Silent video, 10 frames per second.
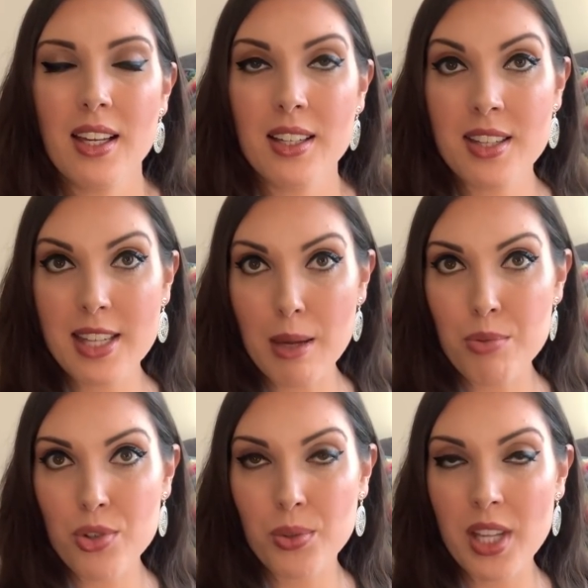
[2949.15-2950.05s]

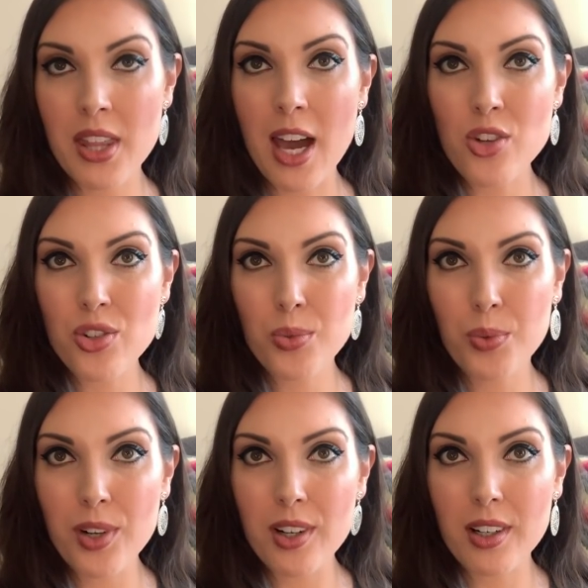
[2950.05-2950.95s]
Conceptually, that should
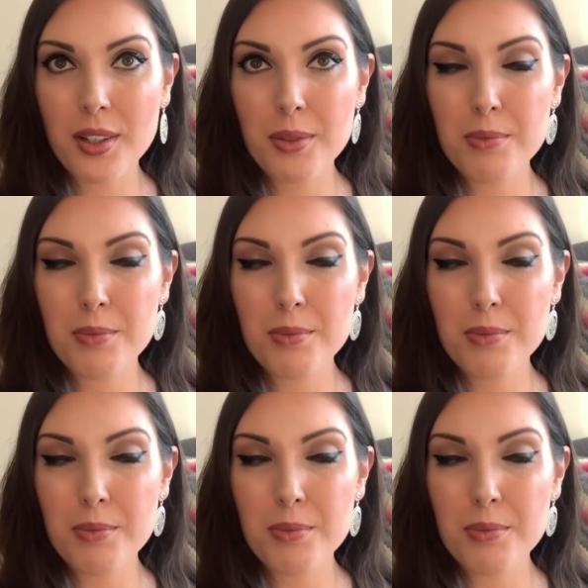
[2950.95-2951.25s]
work,